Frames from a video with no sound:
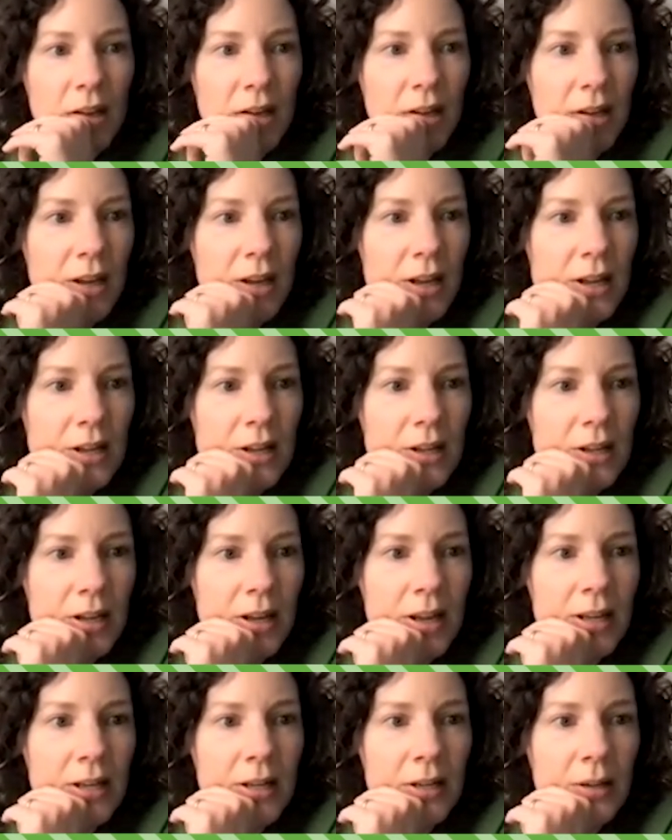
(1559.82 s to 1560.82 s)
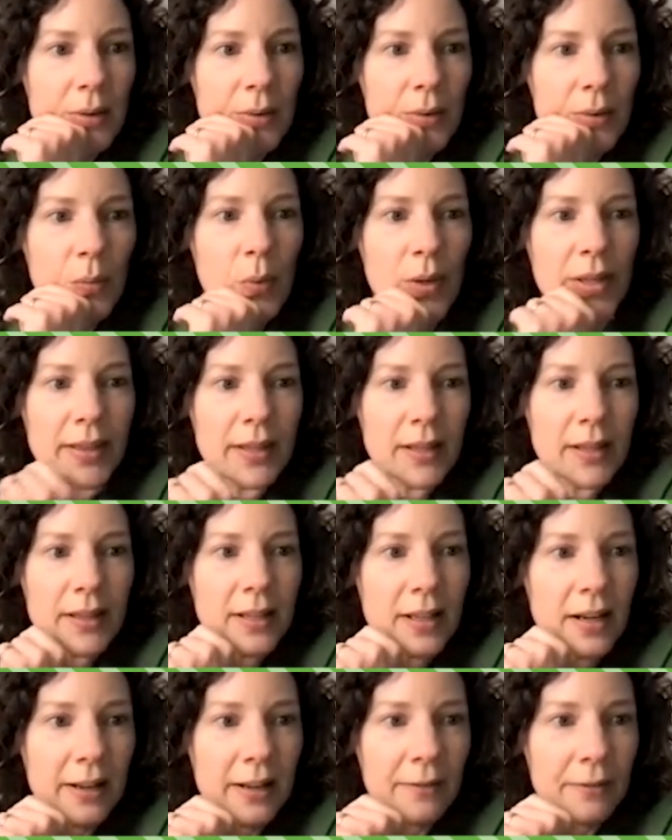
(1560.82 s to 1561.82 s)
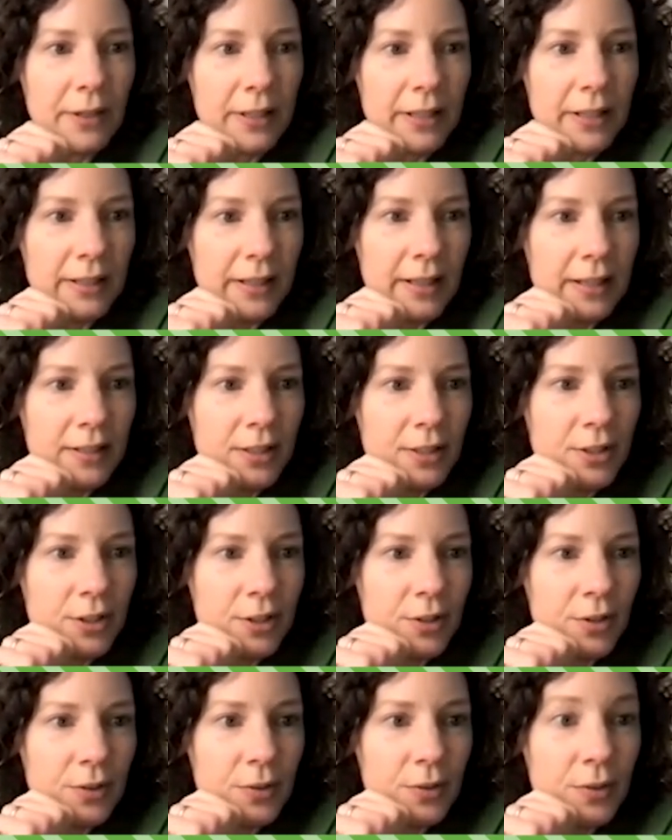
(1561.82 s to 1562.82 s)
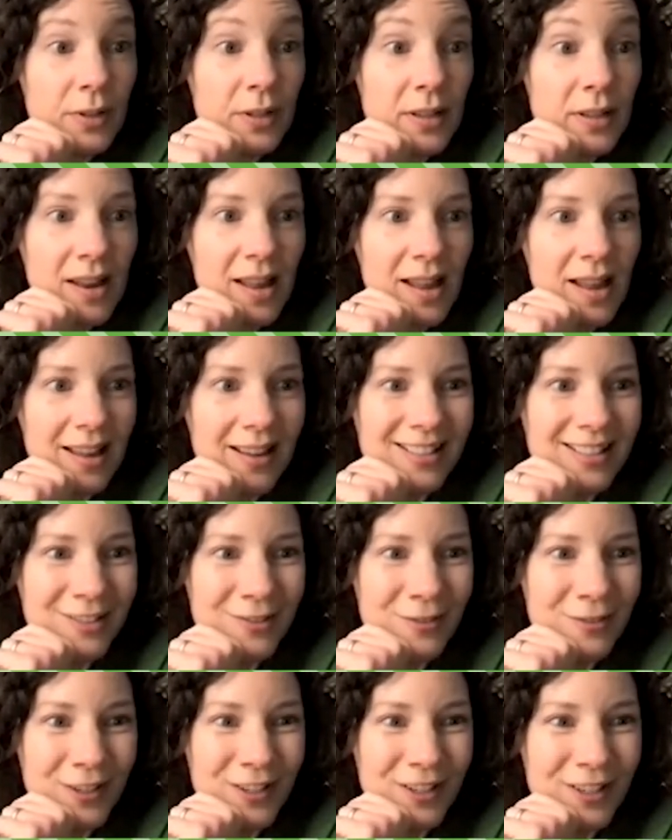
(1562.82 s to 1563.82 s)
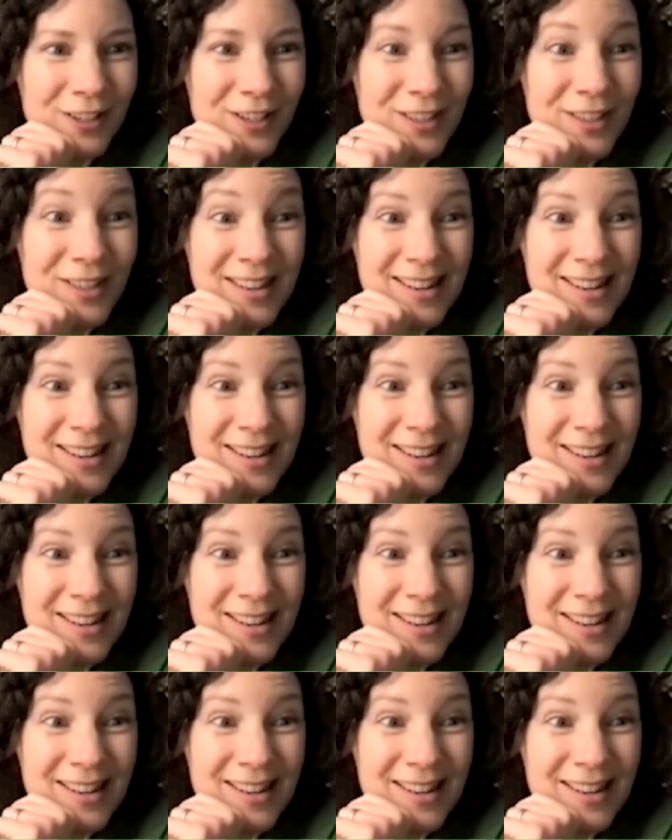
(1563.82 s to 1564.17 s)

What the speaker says: Yeah. And one thing that I really like to do next for the